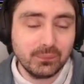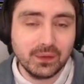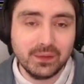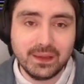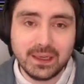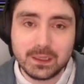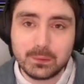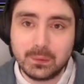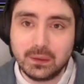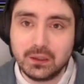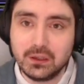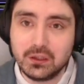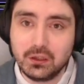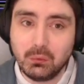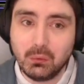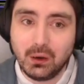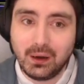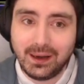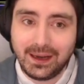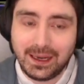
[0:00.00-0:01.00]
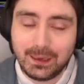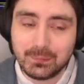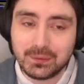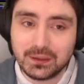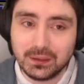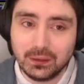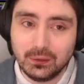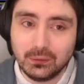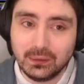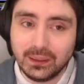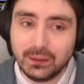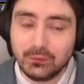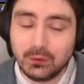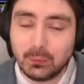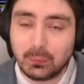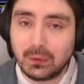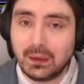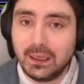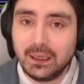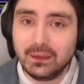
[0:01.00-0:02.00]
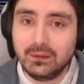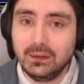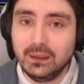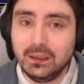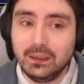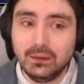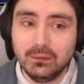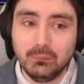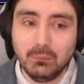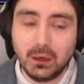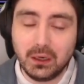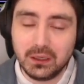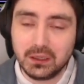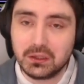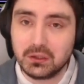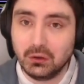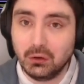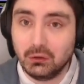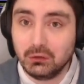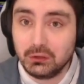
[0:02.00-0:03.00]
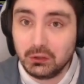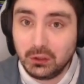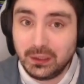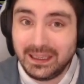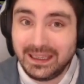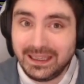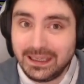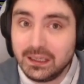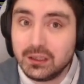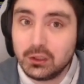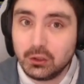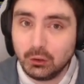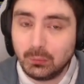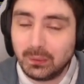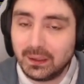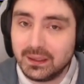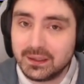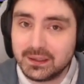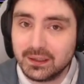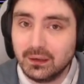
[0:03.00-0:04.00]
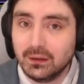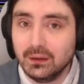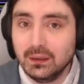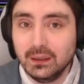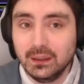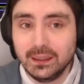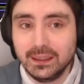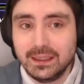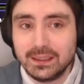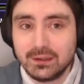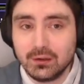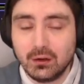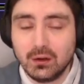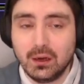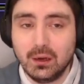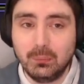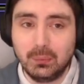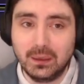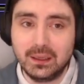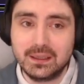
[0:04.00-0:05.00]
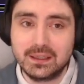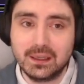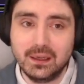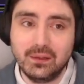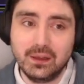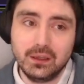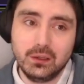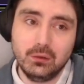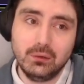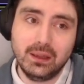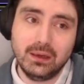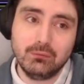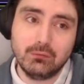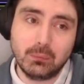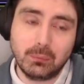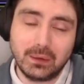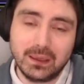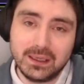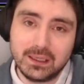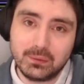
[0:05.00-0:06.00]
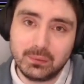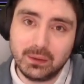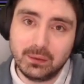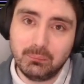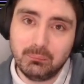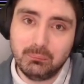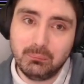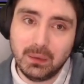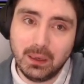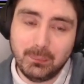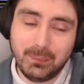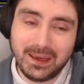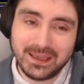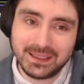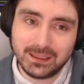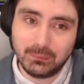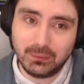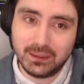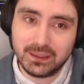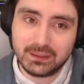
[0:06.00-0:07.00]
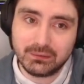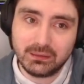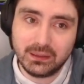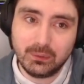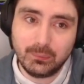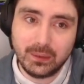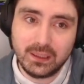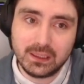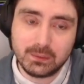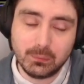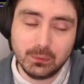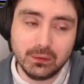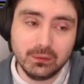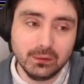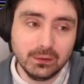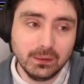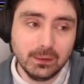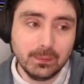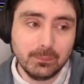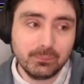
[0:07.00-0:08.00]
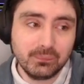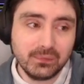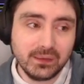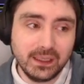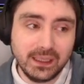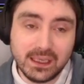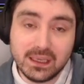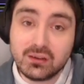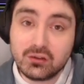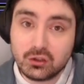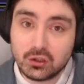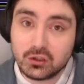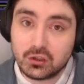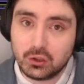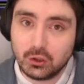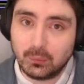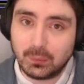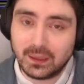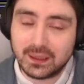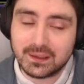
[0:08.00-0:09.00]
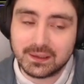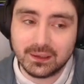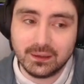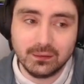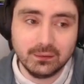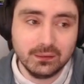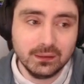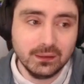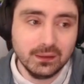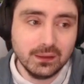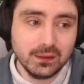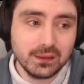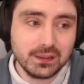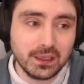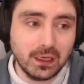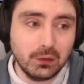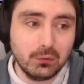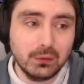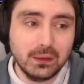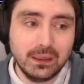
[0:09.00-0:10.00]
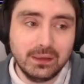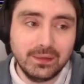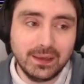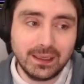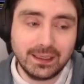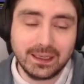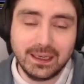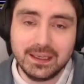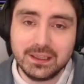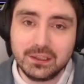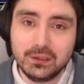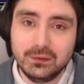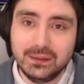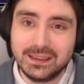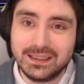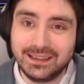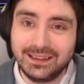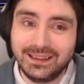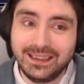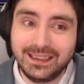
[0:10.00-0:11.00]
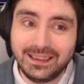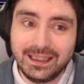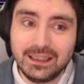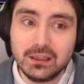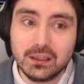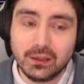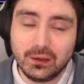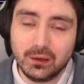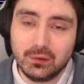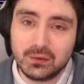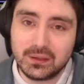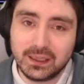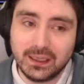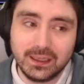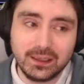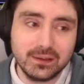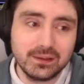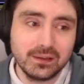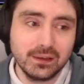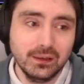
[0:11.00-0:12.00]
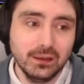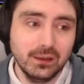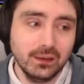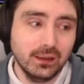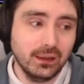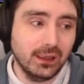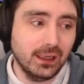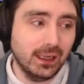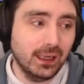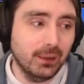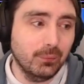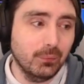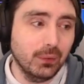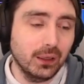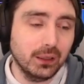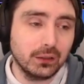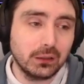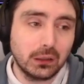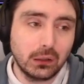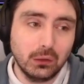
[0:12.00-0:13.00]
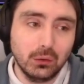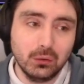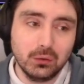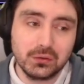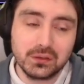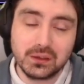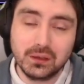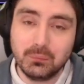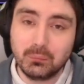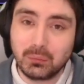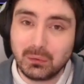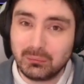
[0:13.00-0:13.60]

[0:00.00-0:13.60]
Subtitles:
and that's because you are absolutely, if you're playing the Minotaur, he is your blitzer. He's not a blitzer that you then replace with a better blitzer in the Beastman. He is just your blitzer. So in that case, you need to lean into those things, and claws and